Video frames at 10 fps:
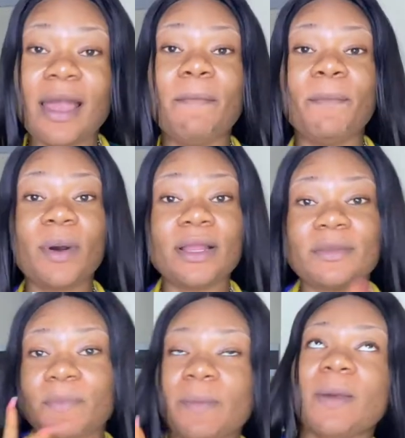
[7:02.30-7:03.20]
but the
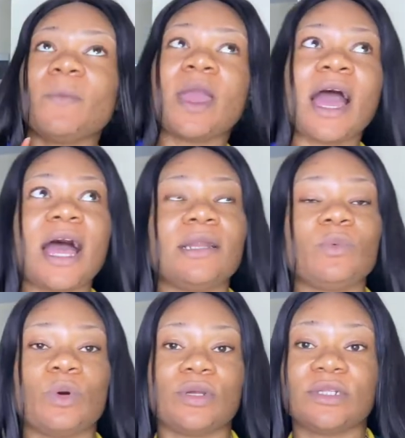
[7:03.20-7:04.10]
problem we had
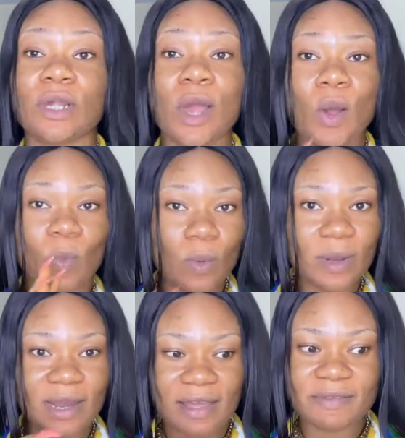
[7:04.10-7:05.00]
was when we
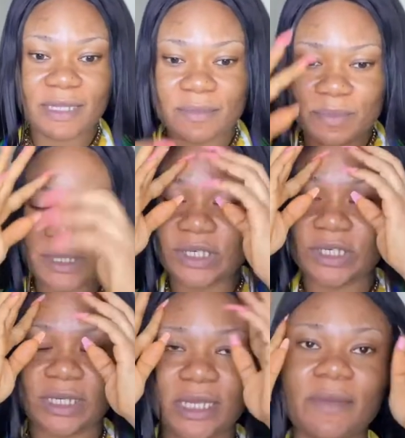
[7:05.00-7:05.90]
left the beach,
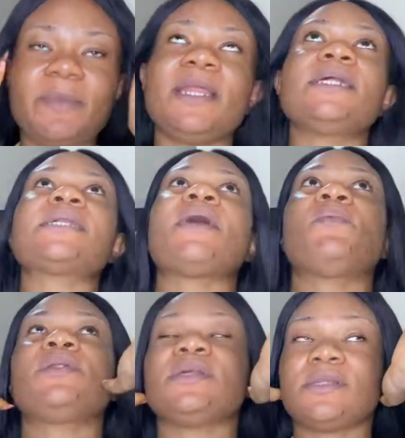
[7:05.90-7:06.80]
the place I
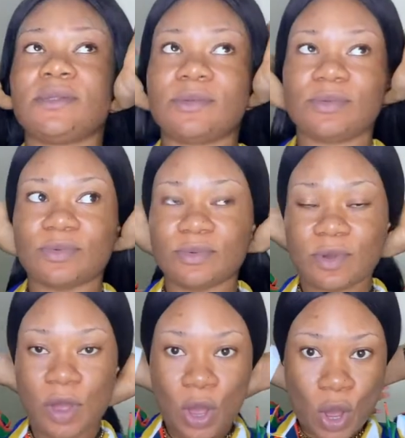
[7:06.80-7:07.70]
wanted to
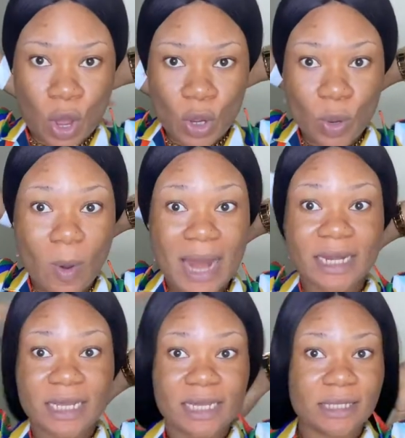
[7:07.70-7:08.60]
go
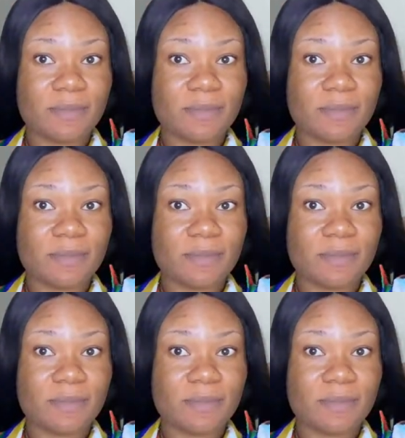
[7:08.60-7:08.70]
and eat,